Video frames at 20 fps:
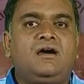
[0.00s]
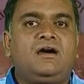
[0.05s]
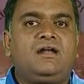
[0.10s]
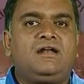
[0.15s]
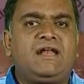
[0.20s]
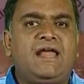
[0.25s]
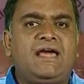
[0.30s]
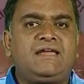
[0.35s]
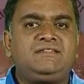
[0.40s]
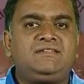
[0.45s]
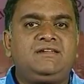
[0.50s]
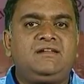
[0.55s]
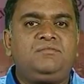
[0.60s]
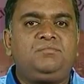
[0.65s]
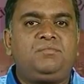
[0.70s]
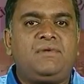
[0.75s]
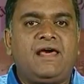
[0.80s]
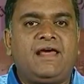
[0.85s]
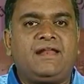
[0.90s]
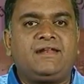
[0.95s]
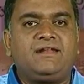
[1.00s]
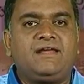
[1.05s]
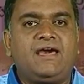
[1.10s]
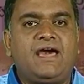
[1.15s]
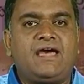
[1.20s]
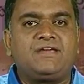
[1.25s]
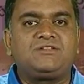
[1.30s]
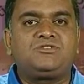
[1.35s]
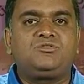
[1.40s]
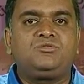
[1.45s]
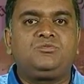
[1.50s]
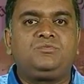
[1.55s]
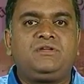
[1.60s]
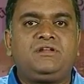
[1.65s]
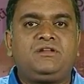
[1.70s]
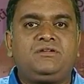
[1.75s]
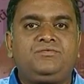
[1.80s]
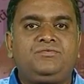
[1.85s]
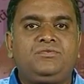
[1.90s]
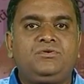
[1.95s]
A national plan has to be
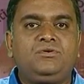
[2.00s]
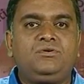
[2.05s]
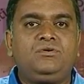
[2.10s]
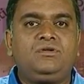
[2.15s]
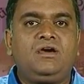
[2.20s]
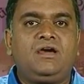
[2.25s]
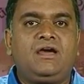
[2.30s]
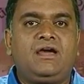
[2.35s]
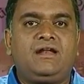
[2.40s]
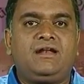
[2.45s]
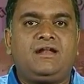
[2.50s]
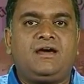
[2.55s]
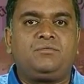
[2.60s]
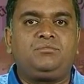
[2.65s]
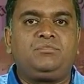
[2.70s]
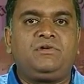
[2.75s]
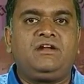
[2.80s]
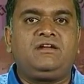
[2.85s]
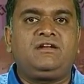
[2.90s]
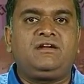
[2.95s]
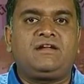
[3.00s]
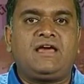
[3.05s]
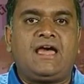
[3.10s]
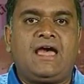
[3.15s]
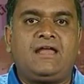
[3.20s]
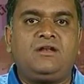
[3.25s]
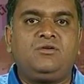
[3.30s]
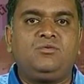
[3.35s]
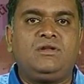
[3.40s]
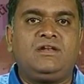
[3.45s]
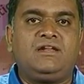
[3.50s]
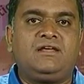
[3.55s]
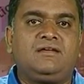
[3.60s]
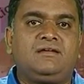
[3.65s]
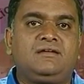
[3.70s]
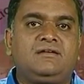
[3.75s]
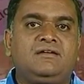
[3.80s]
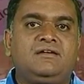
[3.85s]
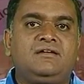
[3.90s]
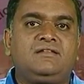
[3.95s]
reviewed and updated annually.
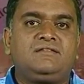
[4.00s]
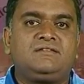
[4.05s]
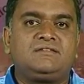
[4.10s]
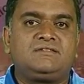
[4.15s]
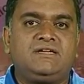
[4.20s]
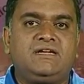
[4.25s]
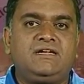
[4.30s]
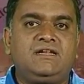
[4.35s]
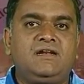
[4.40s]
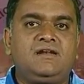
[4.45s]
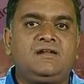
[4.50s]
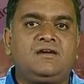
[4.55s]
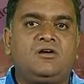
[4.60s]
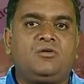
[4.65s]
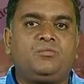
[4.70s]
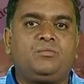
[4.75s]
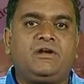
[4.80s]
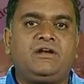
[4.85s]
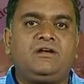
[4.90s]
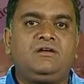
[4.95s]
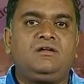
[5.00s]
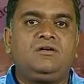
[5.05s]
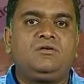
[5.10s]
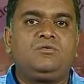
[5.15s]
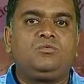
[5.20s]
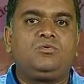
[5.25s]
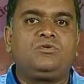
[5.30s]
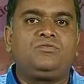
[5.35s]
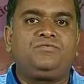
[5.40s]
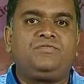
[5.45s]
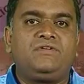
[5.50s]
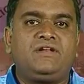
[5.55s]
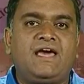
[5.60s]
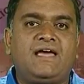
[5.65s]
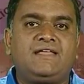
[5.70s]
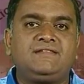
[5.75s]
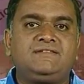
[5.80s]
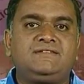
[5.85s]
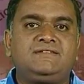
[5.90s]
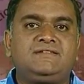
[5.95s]
The central government would
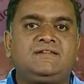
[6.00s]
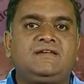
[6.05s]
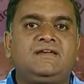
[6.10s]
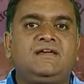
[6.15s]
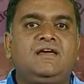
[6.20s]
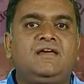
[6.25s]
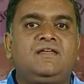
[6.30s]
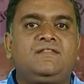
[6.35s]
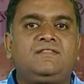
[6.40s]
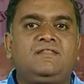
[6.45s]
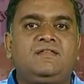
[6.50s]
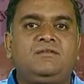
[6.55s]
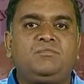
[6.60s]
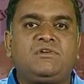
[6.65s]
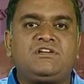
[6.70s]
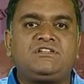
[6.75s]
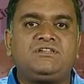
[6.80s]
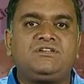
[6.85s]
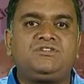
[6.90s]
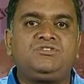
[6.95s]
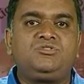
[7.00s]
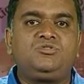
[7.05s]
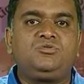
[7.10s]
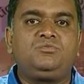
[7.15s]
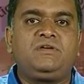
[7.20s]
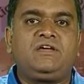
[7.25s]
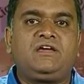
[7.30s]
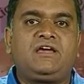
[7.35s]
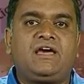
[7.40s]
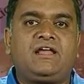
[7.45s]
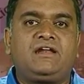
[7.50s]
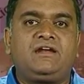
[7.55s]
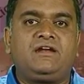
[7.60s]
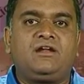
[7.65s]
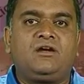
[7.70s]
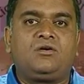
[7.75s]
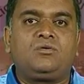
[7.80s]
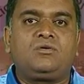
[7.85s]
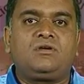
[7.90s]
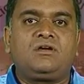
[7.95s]
finance the measures to be carried
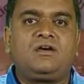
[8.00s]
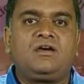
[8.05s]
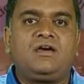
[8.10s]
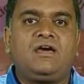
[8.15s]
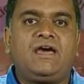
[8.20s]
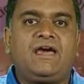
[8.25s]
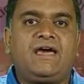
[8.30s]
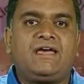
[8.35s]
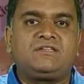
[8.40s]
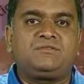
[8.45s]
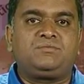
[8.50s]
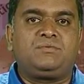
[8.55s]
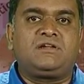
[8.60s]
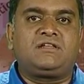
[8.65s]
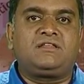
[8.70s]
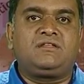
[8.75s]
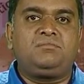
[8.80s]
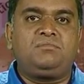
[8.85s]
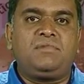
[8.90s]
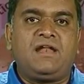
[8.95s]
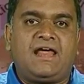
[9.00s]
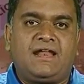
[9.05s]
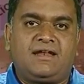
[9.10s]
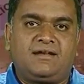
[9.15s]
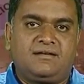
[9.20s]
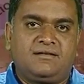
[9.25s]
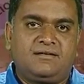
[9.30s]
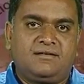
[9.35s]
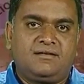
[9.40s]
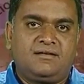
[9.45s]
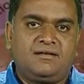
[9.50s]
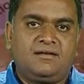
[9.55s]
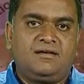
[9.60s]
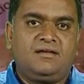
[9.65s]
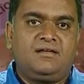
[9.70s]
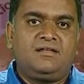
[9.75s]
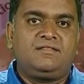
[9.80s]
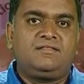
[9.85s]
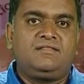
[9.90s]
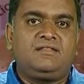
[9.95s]
out as per the plan.
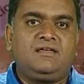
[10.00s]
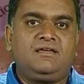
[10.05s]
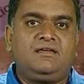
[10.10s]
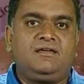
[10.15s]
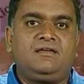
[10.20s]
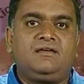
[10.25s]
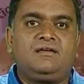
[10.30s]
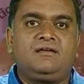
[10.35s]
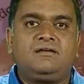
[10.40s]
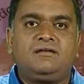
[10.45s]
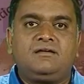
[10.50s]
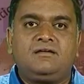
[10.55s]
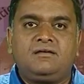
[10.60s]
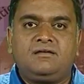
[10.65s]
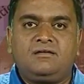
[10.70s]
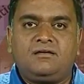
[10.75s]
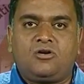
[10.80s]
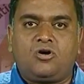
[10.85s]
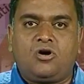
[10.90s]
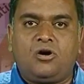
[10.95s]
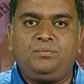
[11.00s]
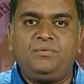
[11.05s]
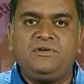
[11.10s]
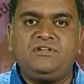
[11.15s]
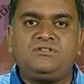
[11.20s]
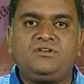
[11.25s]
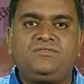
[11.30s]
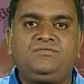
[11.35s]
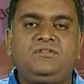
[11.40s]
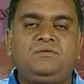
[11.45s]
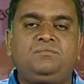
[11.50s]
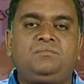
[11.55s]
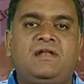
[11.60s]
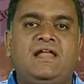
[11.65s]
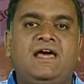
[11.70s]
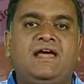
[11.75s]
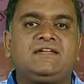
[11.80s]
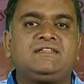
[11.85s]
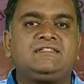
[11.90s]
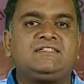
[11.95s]
The copies of the
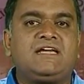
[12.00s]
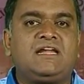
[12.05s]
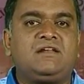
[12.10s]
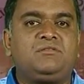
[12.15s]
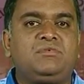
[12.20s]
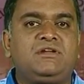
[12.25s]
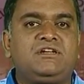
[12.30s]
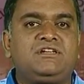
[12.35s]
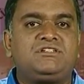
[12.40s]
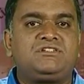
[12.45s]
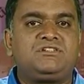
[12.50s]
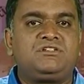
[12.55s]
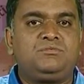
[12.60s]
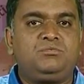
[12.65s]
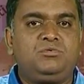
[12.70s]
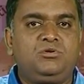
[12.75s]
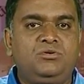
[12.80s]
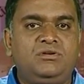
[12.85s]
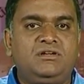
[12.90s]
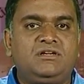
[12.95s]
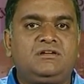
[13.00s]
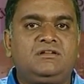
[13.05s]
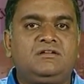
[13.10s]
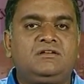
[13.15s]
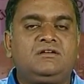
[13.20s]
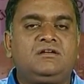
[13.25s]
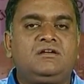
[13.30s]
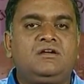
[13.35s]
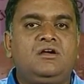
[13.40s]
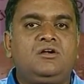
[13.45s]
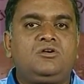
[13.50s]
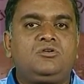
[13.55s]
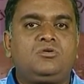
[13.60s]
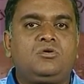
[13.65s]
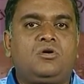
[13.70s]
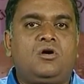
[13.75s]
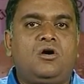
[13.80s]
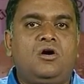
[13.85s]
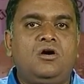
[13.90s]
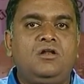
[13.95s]
plan shall be distributed to
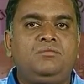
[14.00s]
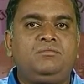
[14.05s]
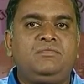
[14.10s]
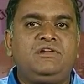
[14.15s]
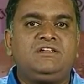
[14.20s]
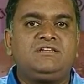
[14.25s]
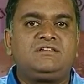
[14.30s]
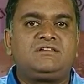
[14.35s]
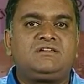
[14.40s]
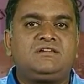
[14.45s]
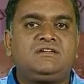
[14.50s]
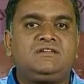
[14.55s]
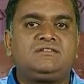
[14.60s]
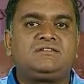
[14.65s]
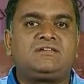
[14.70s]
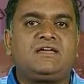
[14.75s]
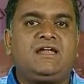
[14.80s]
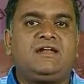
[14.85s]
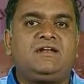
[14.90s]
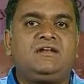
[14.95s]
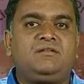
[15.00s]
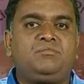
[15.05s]
all ministries and